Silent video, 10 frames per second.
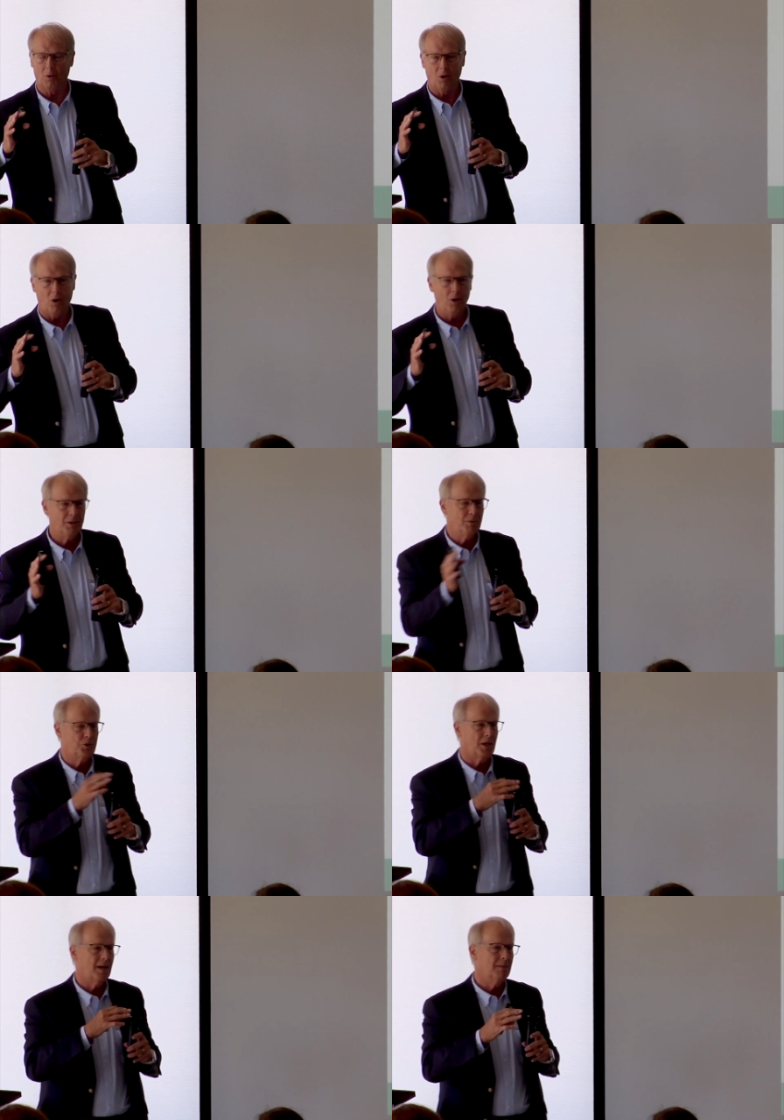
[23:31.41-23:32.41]
all the
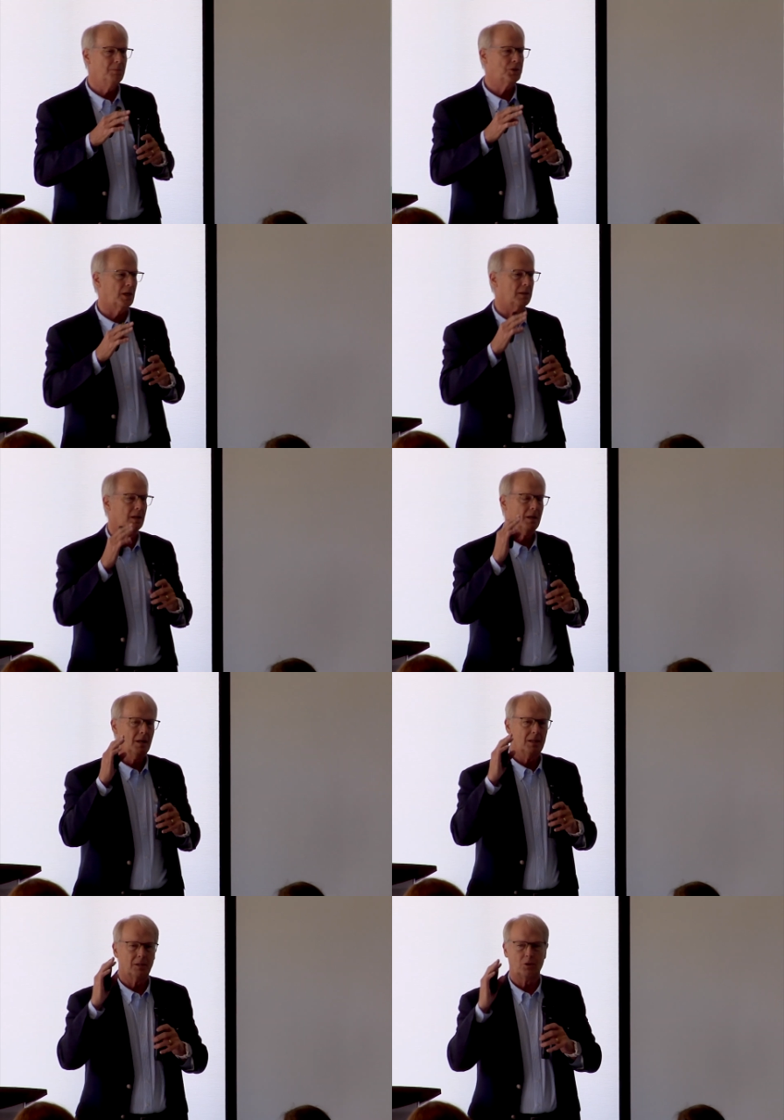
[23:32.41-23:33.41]
museums and
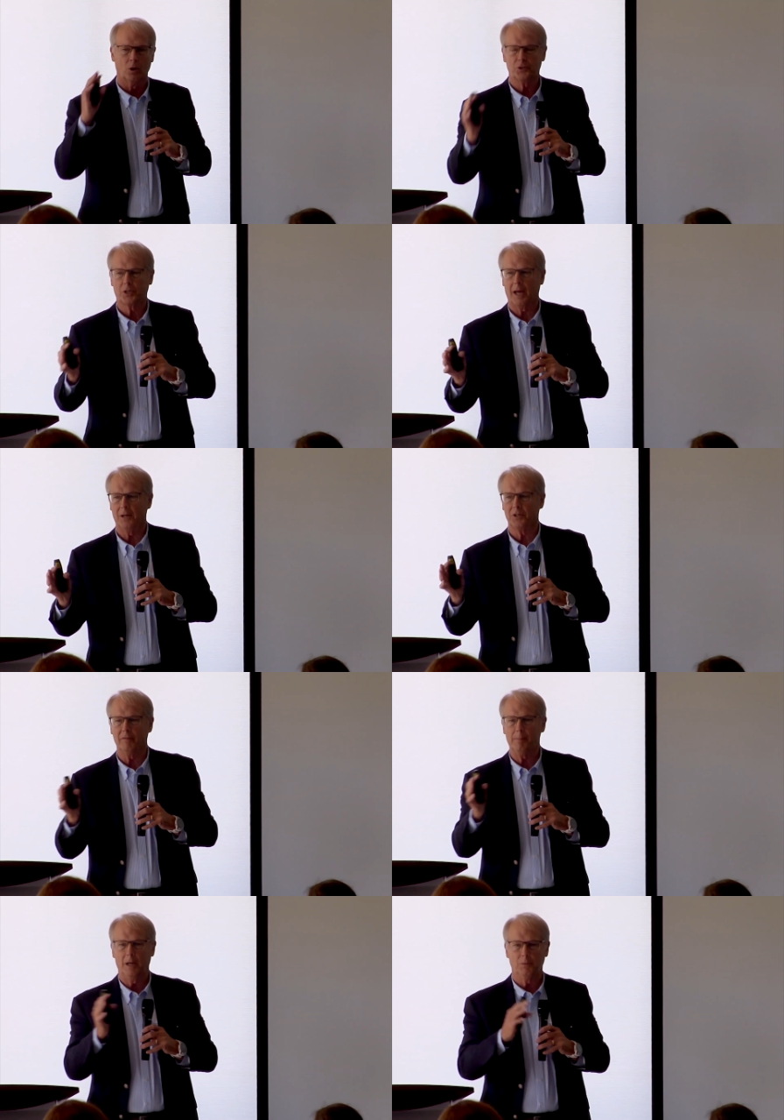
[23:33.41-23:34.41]
the Girl Scouts,
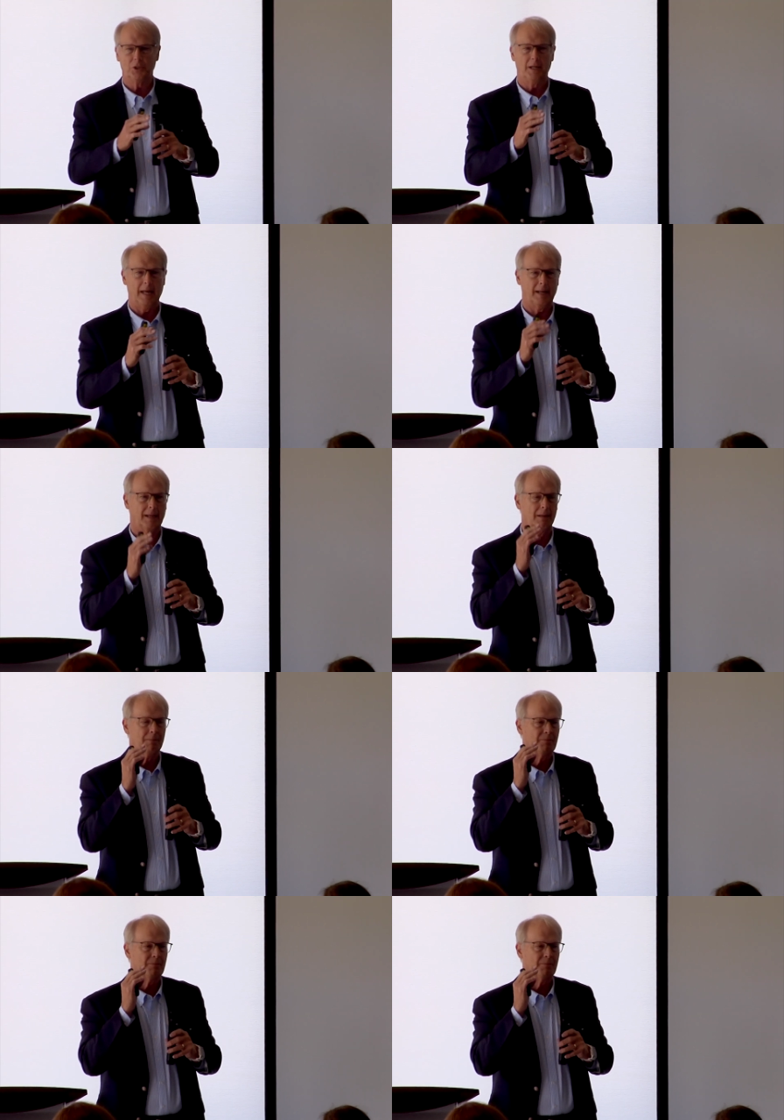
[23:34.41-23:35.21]
everybody was getting